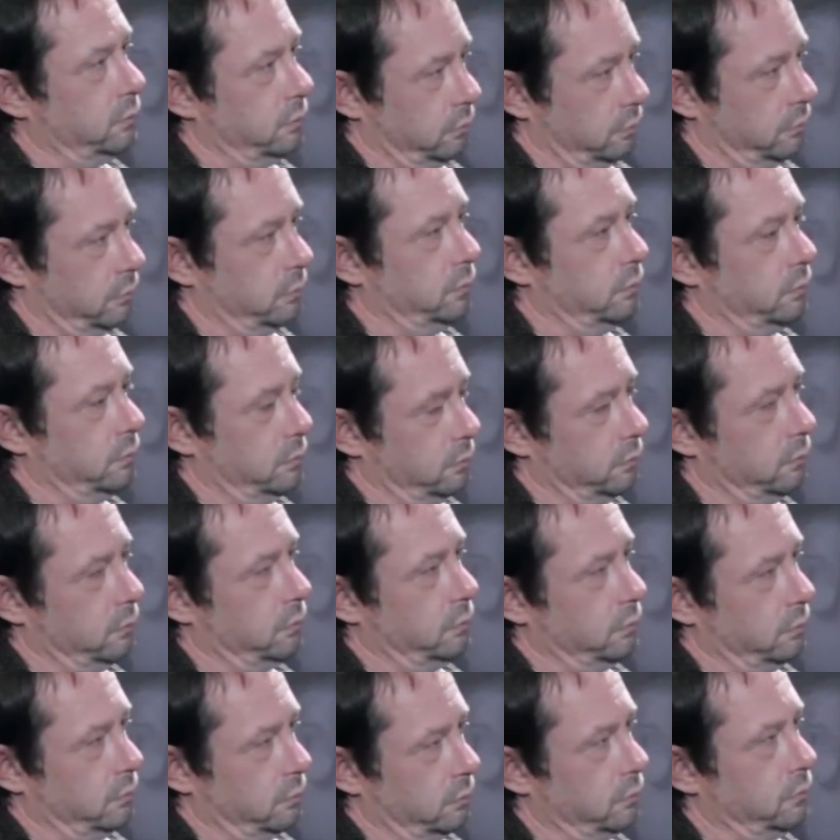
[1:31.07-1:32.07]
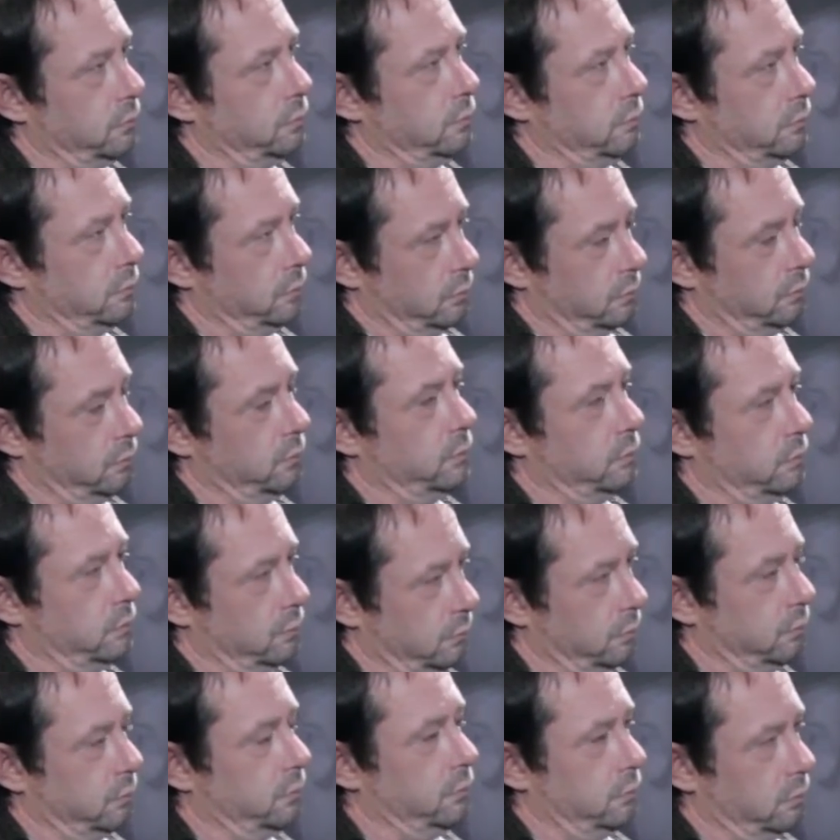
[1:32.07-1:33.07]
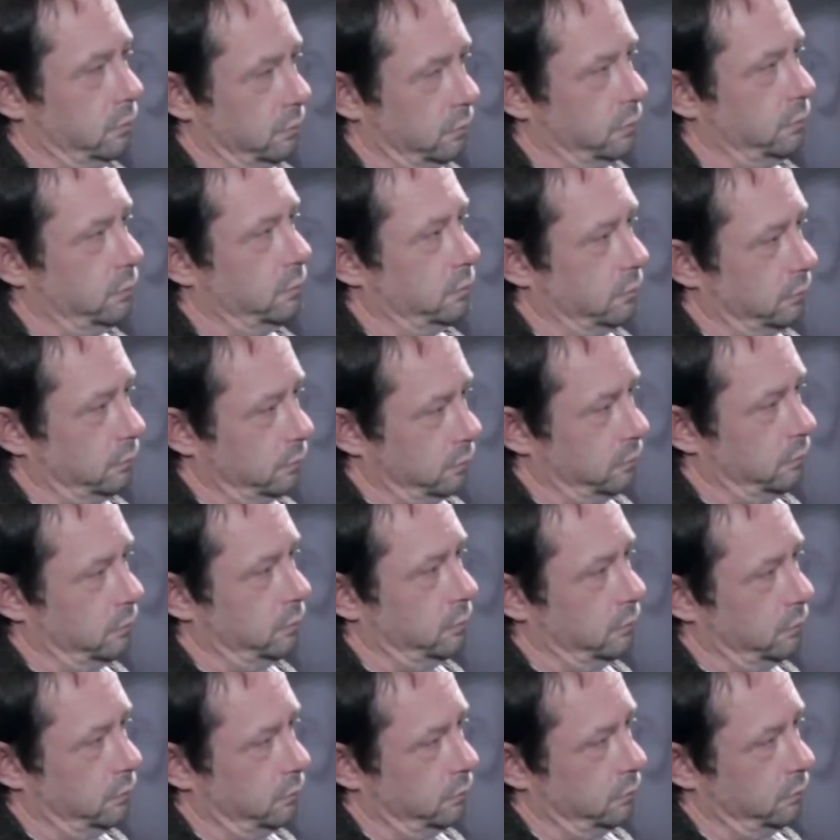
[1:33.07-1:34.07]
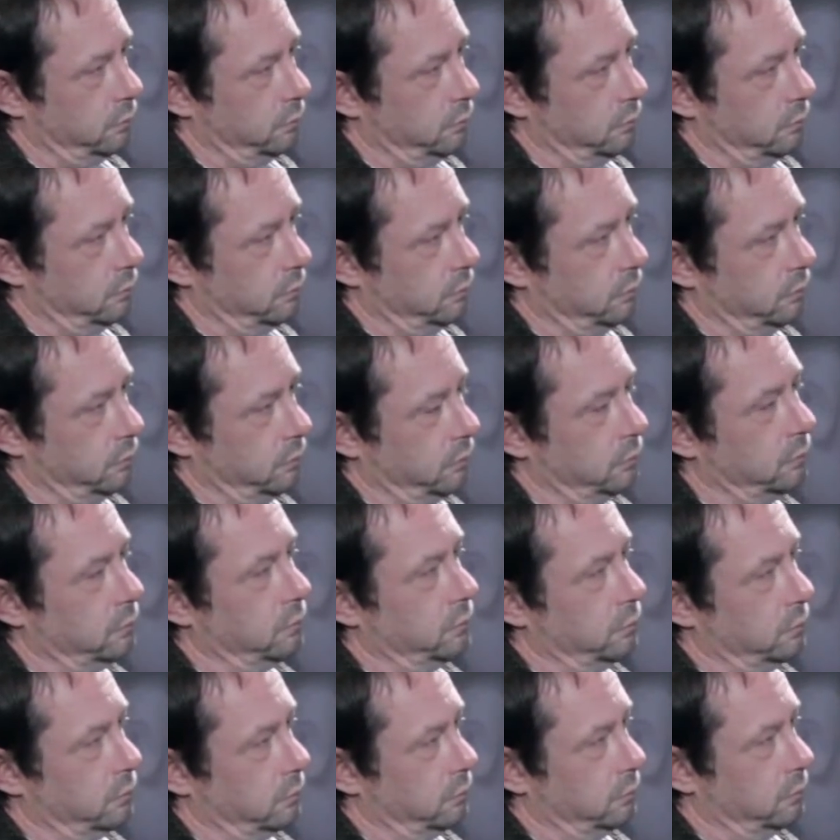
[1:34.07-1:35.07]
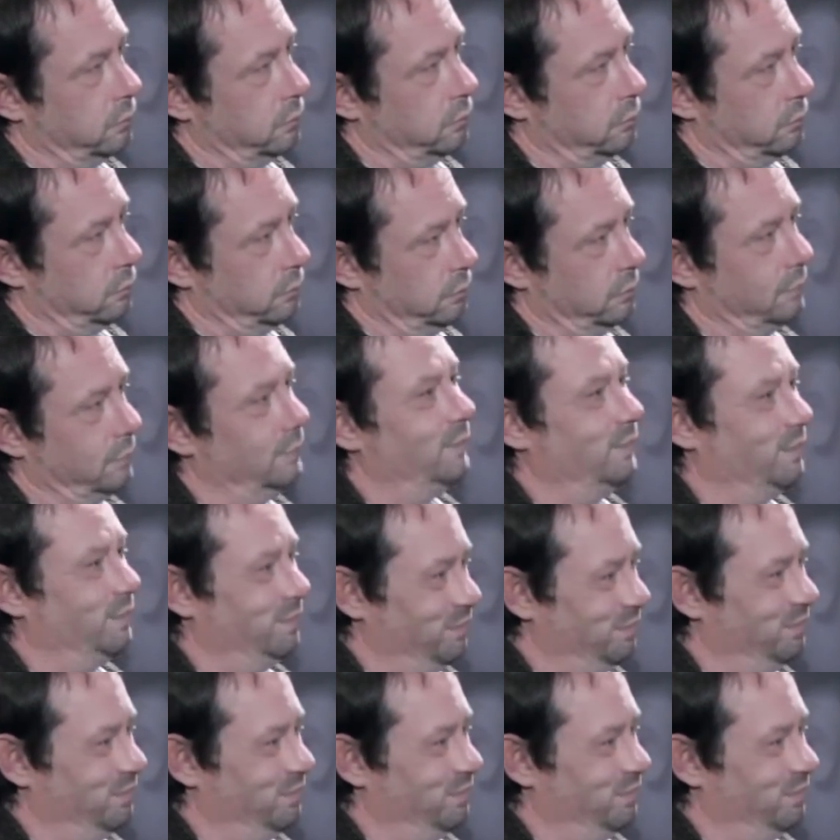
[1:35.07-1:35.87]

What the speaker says: This person isn't speaking.